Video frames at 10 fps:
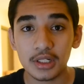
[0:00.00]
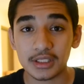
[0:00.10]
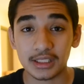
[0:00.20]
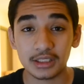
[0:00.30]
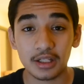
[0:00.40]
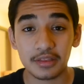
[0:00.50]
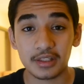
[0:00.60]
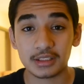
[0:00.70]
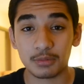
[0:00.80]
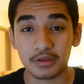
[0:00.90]
So that's another,
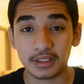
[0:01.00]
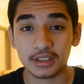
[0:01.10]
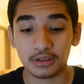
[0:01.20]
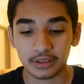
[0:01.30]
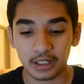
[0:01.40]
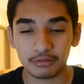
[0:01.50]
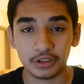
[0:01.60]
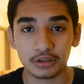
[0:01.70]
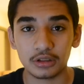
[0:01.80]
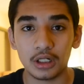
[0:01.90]
that's one thing to look at when
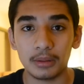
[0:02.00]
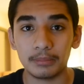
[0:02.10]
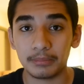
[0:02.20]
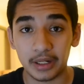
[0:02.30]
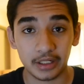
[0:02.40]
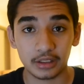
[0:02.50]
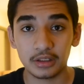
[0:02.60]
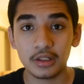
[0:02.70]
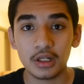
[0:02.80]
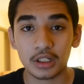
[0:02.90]
you're um, buying
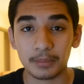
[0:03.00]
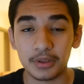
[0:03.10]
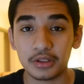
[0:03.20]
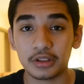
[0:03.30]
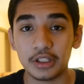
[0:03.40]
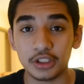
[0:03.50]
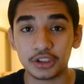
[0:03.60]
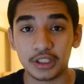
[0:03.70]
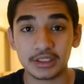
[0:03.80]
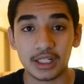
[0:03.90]
a computer and you're
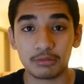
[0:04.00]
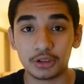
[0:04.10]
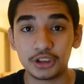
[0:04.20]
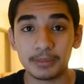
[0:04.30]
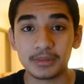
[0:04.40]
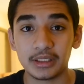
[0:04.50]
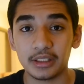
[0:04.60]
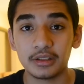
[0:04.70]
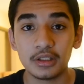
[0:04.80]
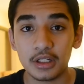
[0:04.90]
trying to decide what chip to
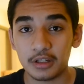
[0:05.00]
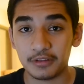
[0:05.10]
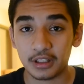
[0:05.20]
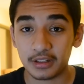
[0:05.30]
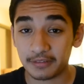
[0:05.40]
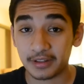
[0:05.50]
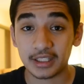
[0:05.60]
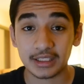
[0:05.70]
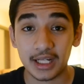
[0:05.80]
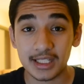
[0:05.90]
get. If you ha if it
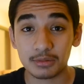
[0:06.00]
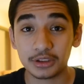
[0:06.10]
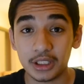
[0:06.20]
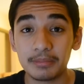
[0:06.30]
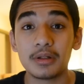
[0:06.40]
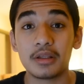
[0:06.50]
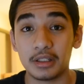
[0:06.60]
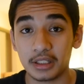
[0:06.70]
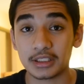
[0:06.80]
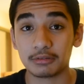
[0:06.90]
has a Haswell chip,
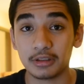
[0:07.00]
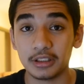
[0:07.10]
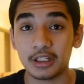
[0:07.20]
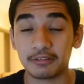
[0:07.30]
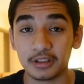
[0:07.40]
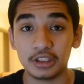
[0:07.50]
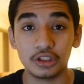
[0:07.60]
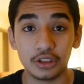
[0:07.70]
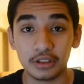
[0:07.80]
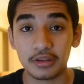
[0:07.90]
then that's a really definitely
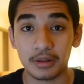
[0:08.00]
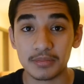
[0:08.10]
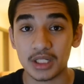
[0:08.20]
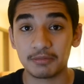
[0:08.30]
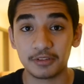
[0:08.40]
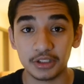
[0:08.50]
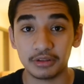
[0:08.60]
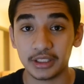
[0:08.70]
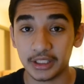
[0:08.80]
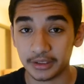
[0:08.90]
good thumbs up for you
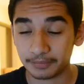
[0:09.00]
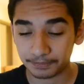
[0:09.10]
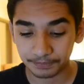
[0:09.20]
to get it.